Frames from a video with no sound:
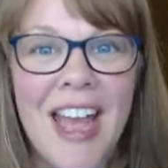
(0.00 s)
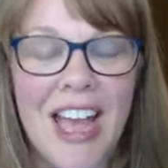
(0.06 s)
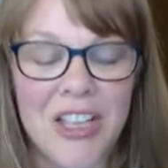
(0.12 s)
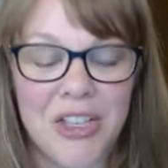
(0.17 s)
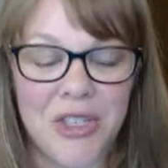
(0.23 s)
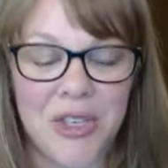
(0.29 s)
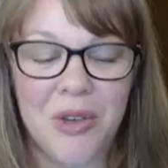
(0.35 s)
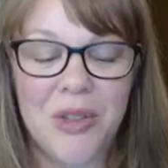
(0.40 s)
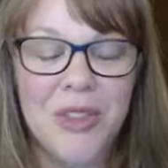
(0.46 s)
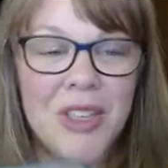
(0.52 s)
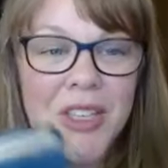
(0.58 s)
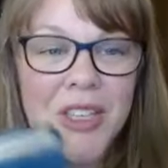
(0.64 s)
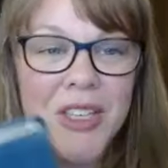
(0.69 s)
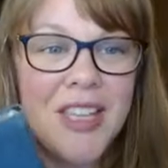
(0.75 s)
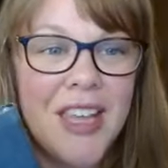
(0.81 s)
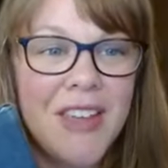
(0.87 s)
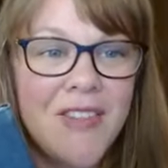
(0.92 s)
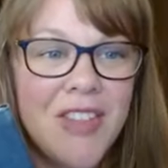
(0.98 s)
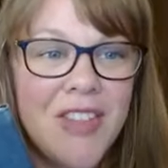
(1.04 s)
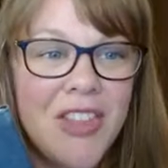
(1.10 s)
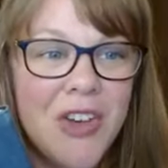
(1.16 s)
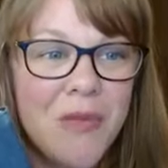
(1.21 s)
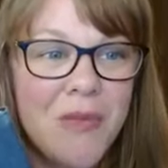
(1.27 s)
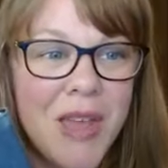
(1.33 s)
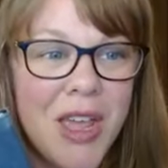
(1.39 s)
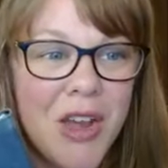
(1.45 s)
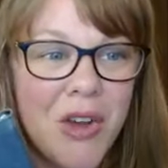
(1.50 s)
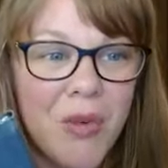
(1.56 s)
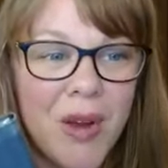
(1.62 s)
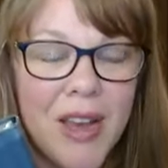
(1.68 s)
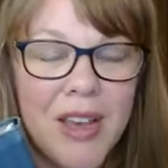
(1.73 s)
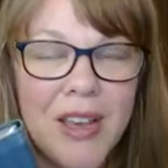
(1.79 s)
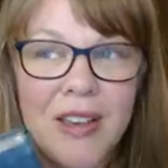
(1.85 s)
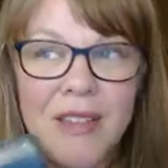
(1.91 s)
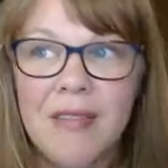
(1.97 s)
And so, this, even though being
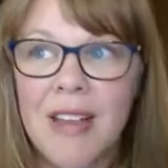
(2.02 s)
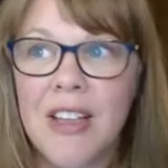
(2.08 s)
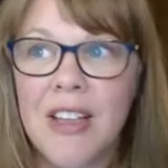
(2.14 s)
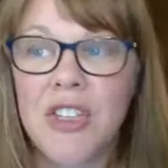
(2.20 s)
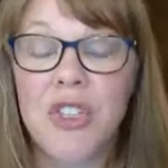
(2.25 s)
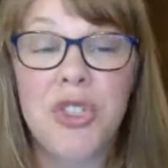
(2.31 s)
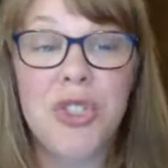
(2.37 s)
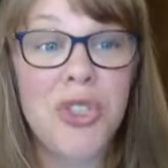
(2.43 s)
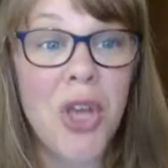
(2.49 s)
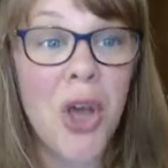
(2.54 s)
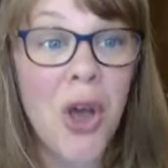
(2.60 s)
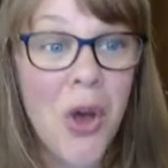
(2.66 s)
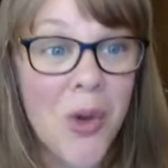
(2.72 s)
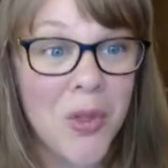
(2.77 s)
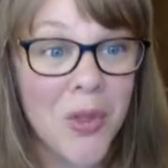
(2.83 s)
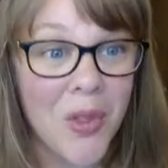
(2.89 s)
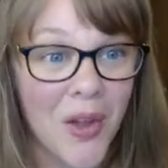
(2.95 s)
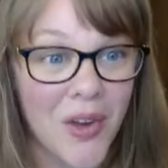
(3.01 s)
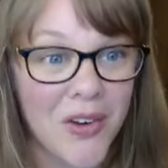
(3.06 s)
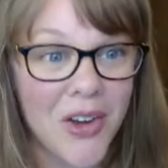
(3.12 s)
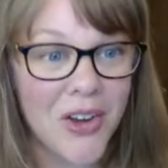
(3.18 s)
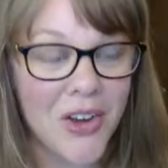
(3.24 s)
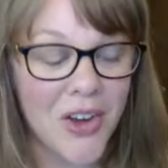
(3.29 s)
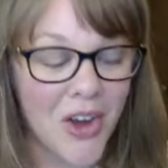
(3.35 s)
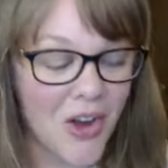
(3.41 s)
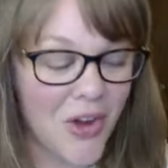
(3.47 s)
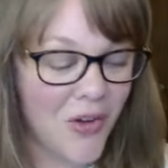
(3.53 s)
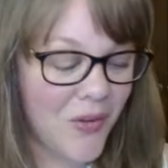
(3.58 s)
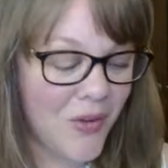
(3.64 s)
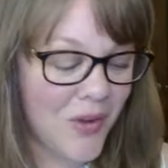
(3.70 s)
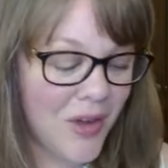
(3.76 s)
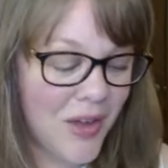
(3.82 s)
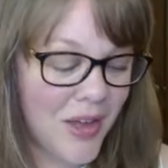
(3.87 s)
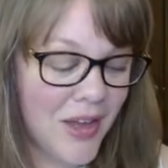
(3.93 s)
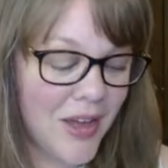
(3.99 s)
written so long ago,
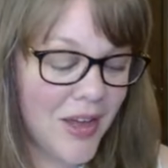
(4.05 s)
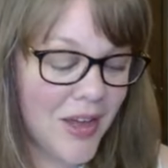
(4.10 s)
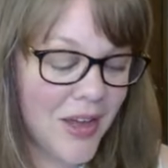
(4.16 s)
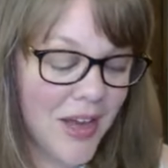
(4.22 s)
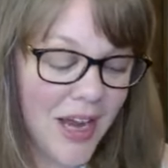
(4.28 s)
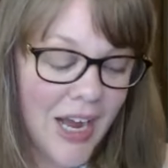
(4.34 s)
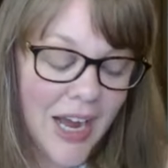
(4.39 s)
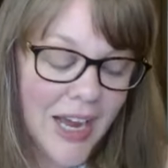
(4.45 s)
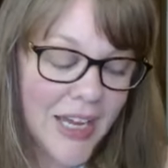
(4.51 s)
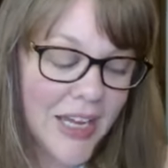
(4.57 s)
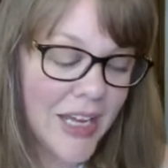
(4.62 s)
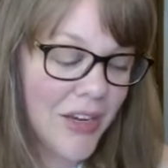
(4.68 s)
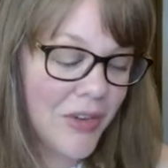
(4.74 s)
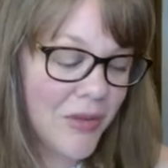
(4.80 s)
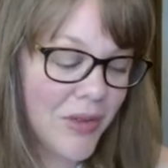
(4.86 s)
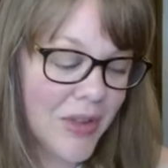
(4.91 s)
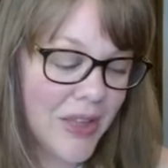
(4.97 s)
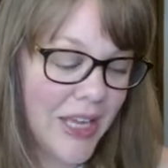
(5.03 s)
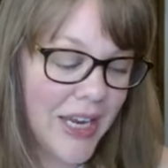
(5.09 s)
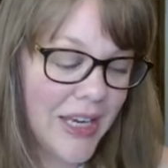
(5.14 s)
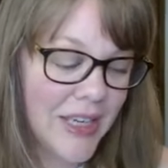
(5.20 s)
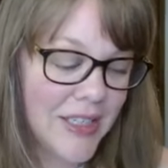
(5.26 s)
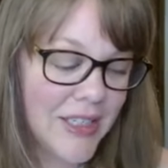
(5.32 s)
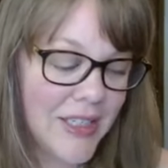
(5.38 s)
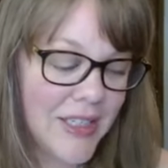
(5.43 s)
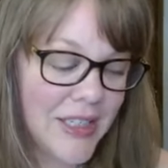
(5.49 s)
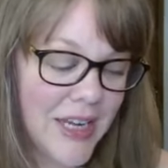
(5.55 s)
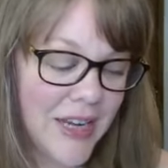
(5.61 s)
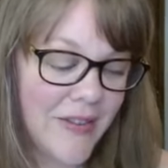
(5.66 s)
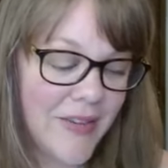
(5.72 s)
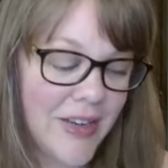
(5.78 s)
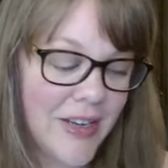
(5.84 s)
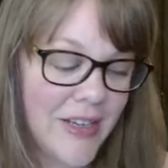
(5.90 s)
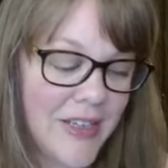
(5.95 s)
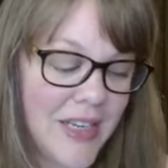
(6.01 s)
I can relate to
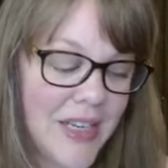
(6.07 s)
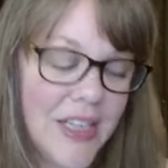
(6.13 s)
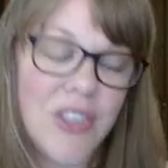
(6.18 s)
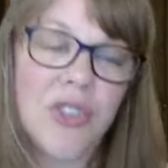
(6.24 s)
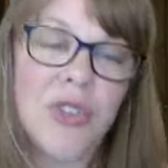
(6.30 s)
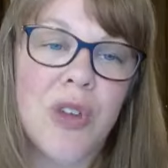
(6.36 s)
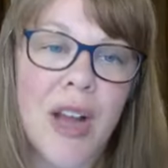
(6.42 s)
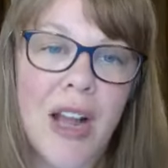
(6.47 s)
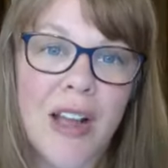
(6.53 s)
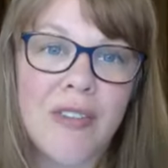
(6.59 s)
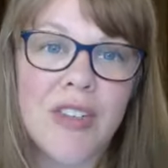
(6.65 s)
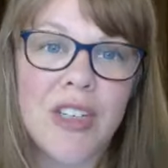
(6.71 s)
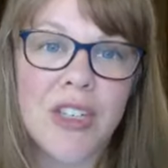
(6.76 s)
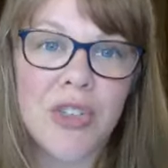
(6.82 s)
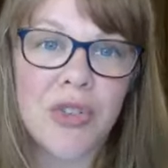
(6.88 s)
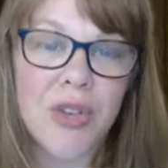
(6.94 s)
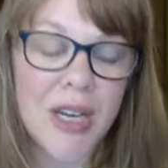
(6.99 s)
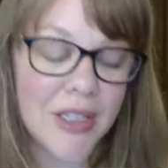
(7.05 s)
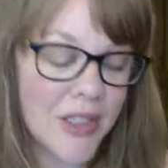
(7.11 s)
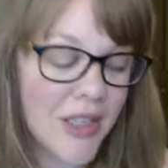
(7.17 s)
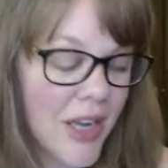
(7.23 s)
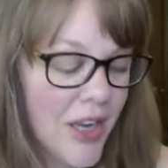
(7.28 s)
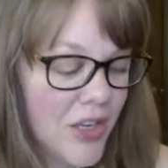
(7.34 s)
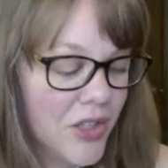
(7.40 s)
David, to his cry of distress.